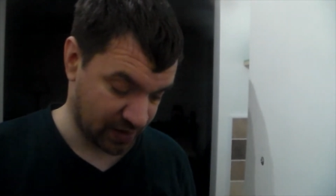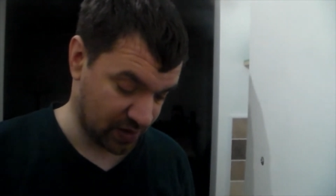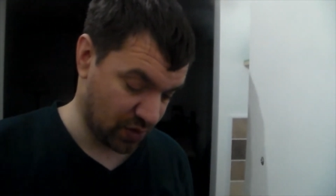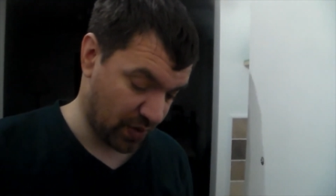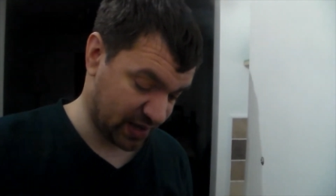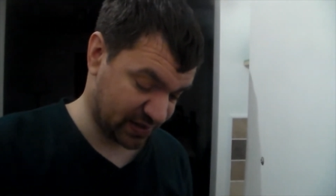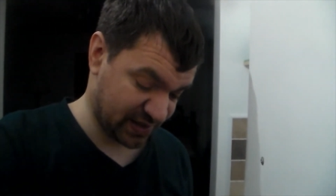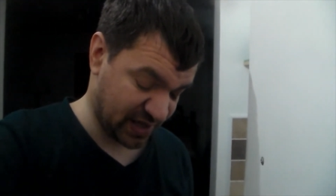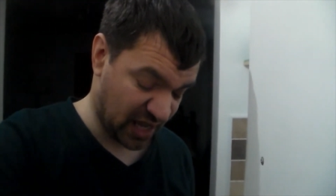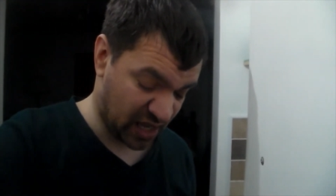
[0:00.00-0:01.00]
US
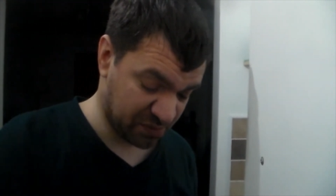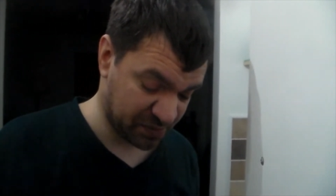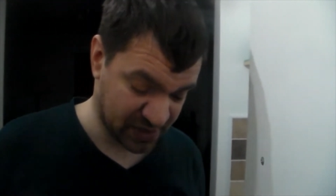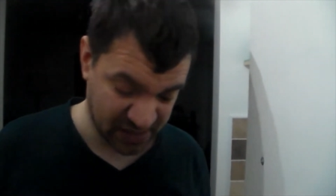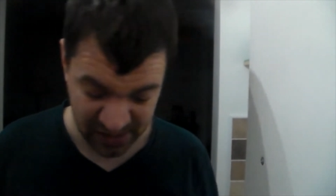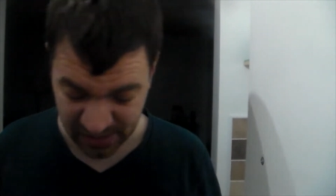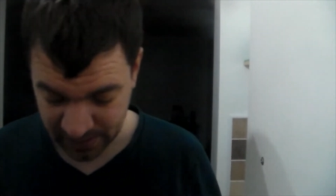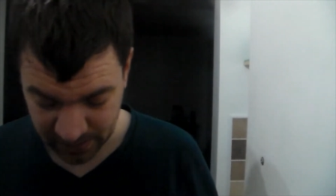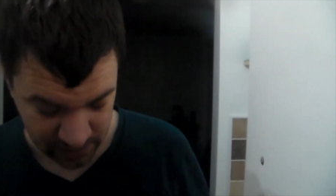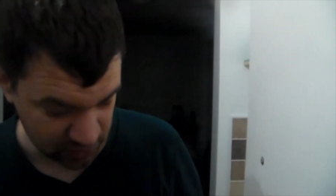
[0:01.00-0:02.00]
cups,
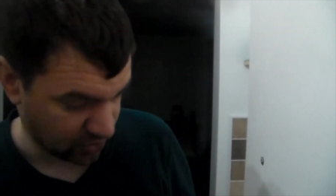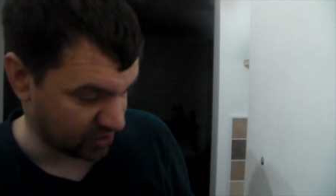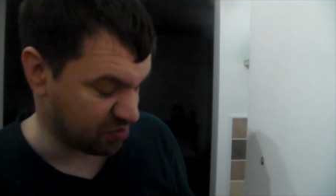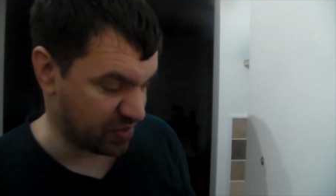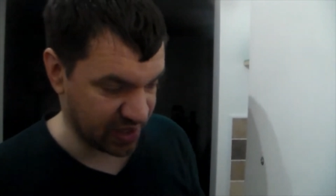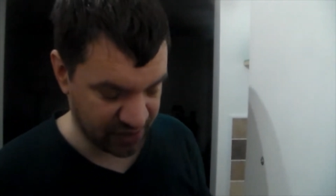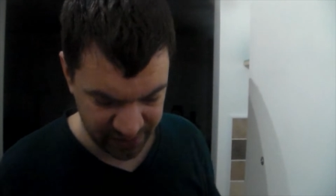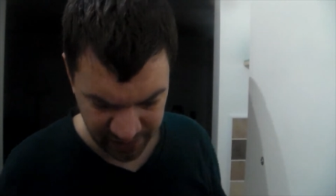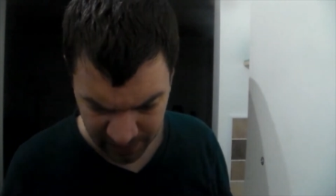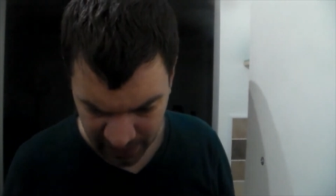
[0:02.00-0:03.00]
not imperial